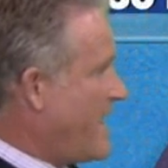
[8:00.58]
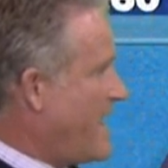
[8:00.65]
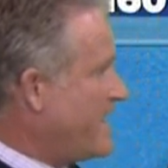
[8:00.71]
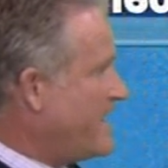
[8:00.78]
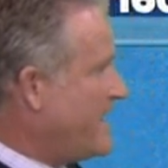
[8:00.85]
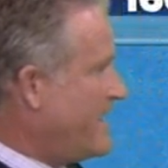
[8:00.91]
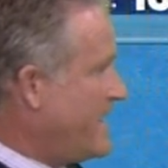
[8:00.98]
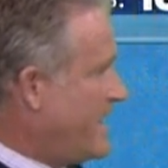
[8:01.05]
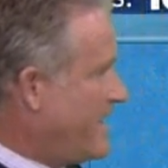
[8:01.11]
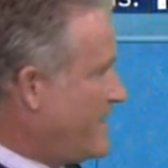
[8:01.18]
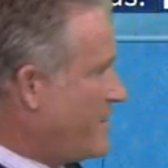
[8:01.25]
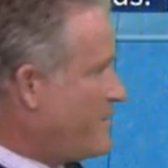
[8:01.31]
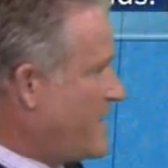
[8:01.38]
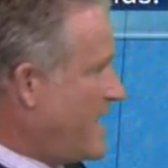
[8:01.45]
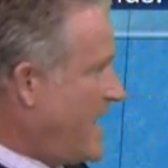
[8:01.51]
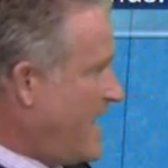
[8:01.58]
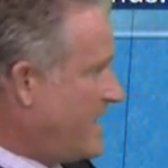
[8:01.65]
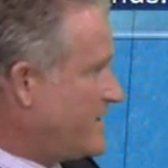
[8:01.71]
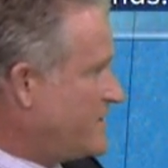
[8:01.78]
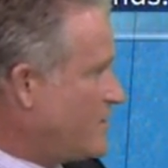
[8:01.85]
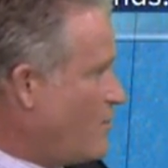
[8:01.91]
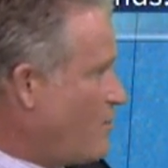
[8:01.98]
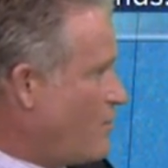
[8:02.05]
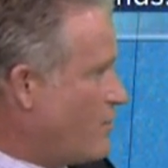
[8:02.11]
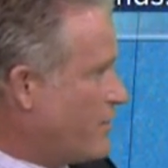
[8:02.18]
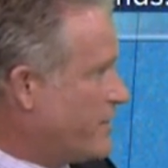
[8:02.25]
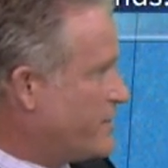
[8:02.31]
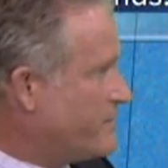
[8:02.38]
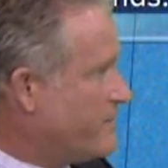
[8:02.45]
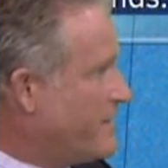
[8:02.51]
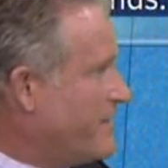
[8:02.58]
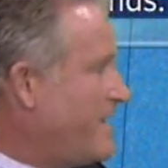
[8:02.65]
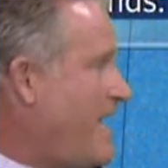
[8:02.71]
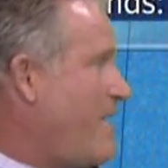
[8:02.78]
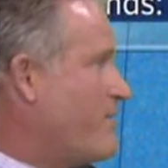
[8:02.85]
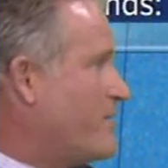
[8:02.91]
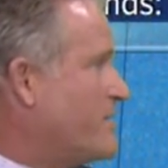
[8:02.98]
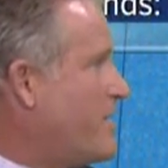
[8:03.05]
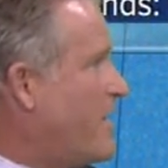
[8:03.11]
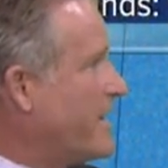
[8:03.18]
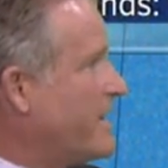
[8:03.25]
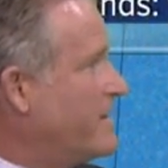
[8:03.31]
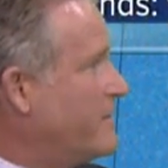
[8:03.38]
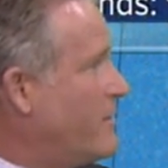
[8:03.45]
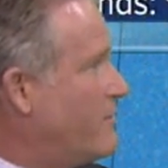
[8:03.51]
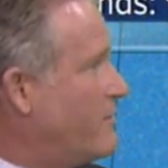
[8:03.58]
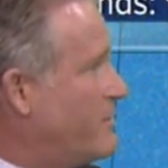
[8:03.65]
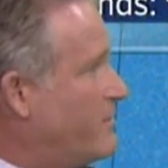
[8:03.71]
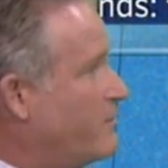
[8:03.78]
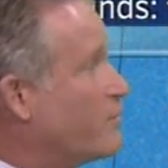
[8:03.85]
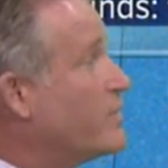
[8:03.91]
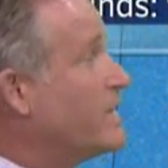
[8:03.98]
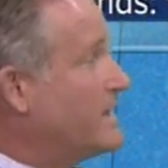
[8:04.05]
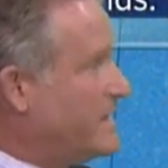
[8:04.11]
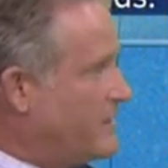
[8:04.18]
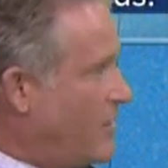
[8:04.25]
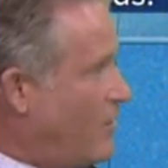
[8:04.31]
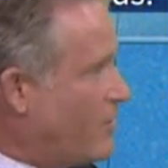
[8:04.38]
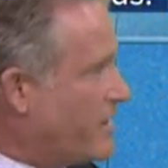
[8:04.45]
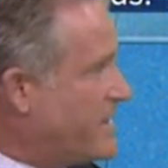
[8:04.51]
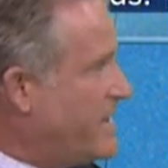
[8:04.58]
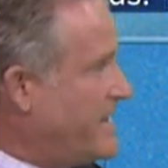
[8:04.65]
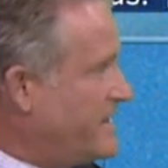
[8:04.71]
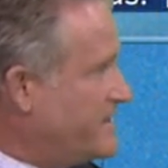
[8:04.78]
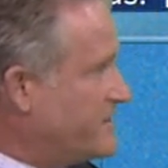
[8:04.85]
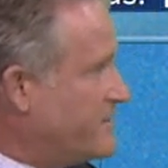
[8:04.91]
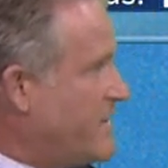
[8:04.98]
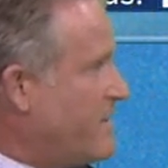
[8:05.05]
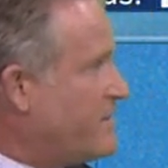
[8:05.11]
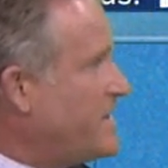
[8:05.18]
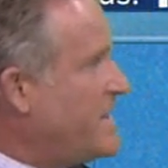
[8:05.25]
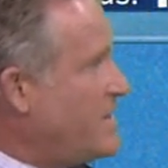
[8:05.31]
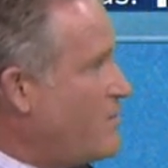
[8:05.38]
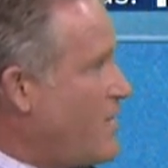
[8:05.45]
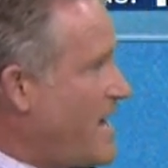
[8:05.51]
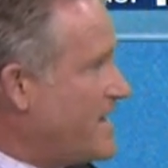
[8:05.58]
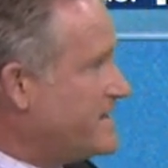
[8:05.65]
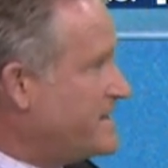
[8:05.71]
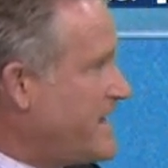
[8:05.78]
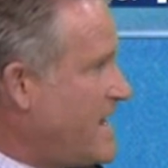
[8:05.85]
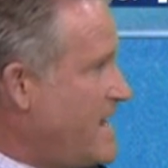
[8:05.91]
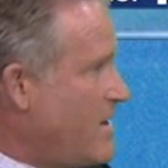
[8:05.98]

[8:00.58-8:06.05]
that and then we head toward, well, now we're talking low, uh, really lower keys, around Key West,